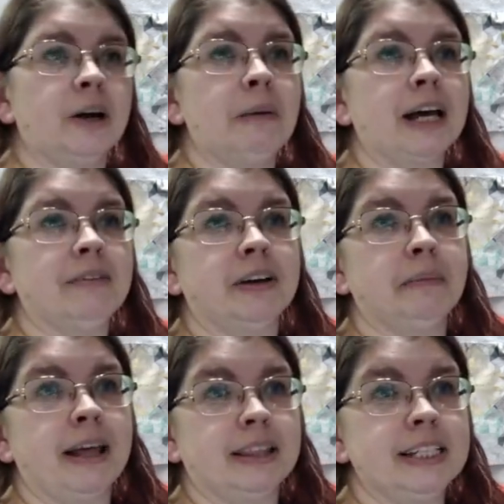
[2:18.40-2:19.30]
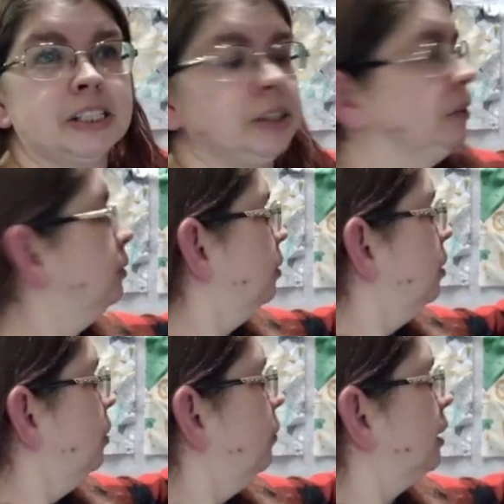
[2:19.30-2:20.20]
to go back and remake these 2,
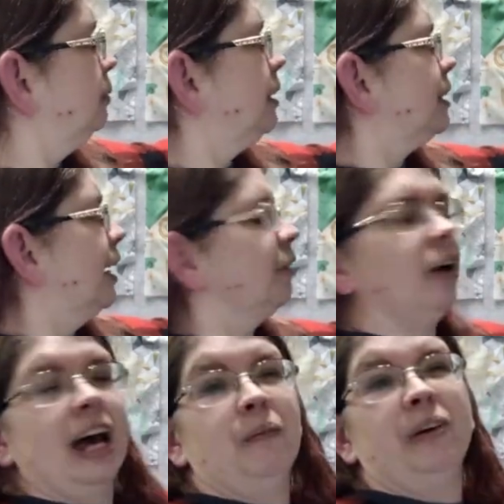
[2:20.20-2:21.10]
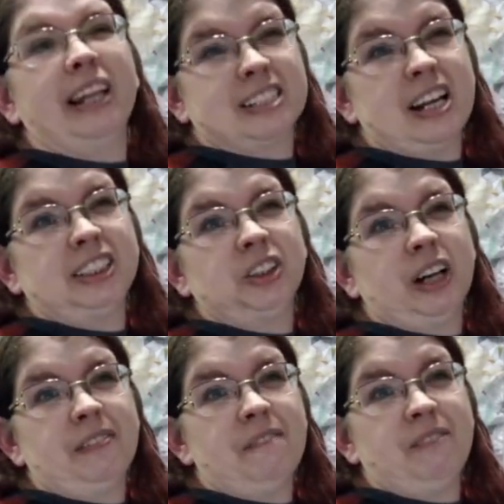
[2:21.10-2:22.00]
which means then I'm going to have one that's actually going
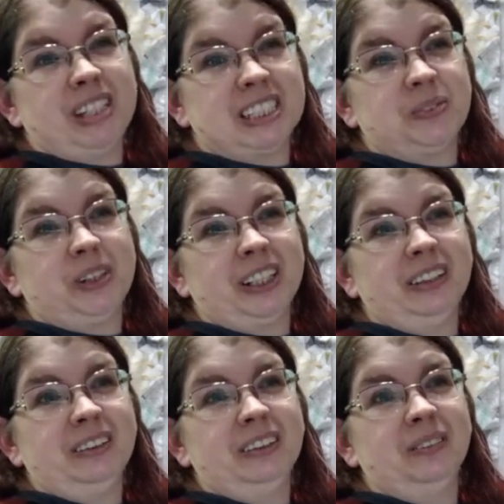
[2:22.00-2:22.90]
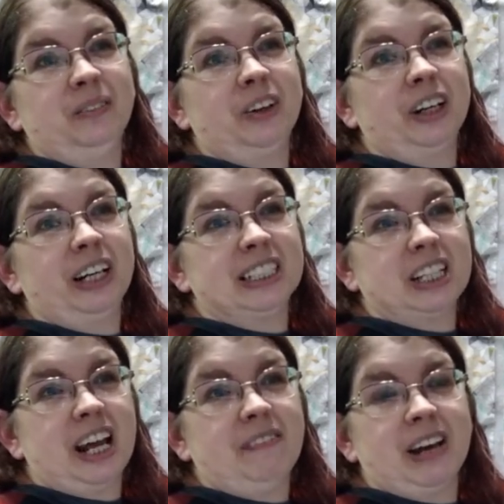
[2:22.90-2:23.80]
to have a fixed one where it's
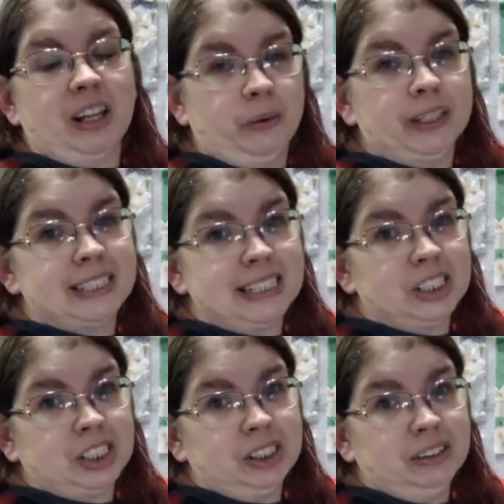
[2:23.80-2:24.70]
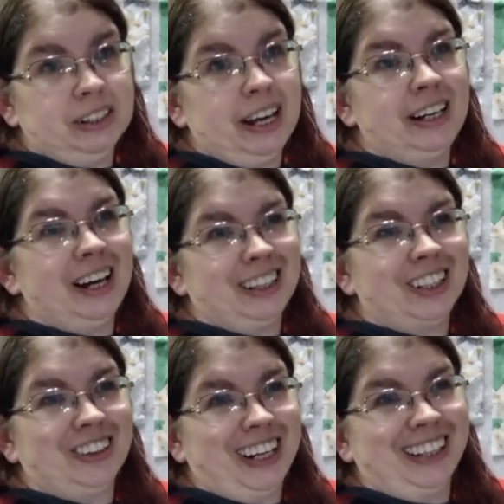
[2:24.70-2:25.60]
going to have yellow in the center and not the
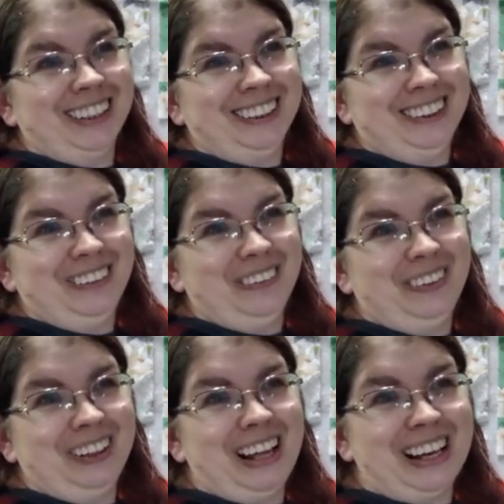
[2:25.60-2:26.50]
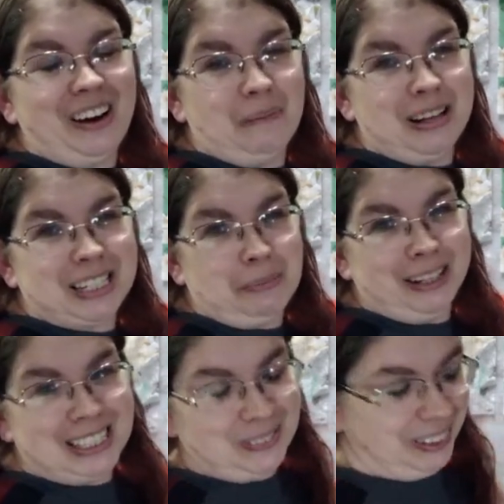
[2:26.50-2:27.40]
green, like how I messed up on
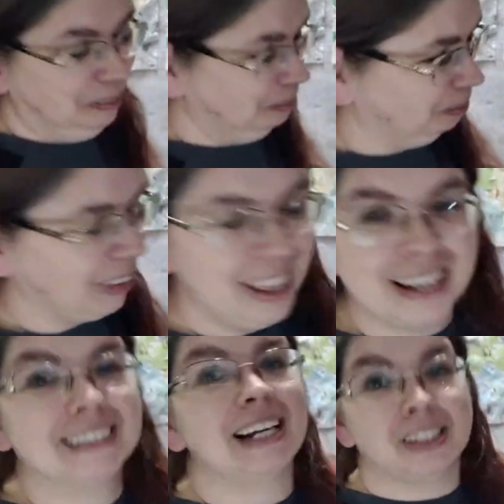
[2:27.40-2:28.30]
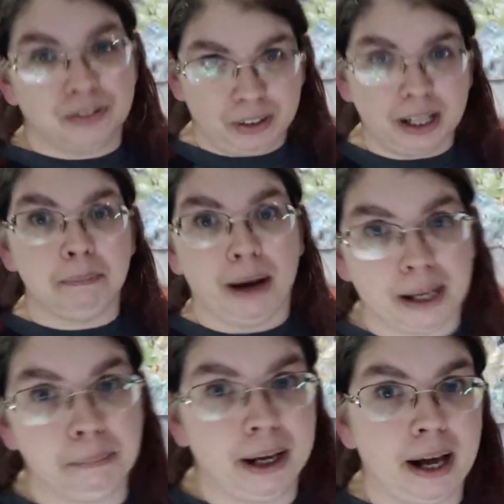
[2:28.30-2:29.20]
this one. Because that's really
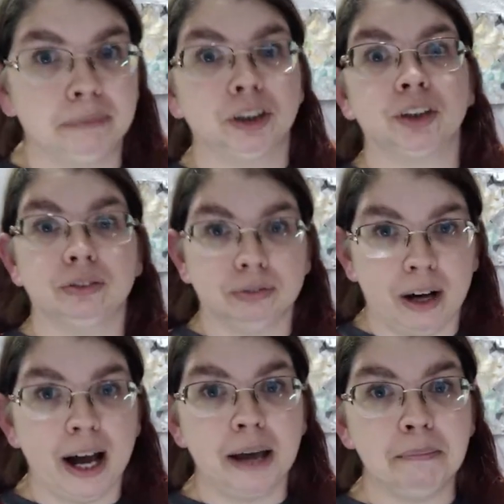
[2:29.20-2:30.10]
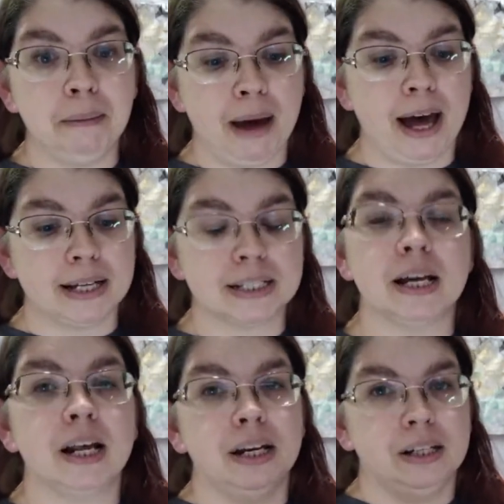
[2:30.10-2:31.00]
bugging me. I'm trying my best
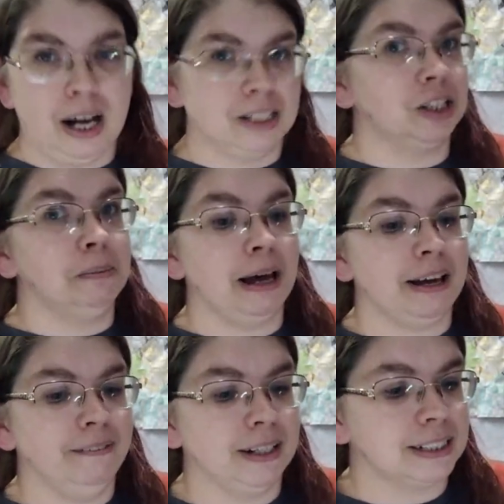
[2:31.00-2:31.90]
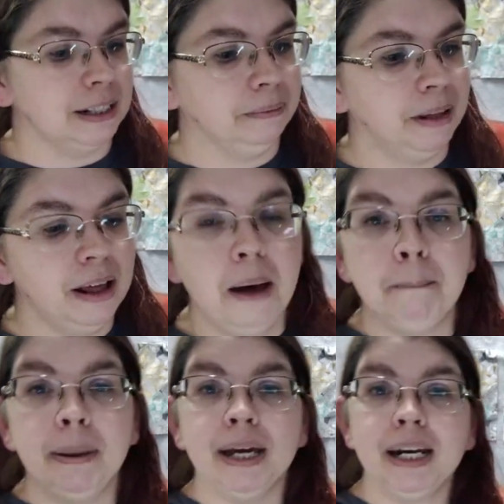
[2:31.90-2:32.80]
not to go back and fix it.
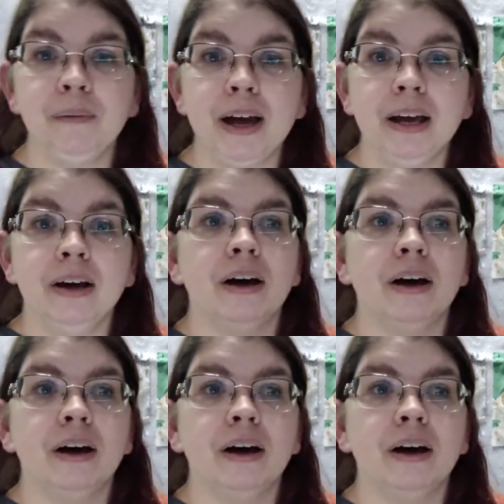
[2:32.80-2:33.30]
But anyway,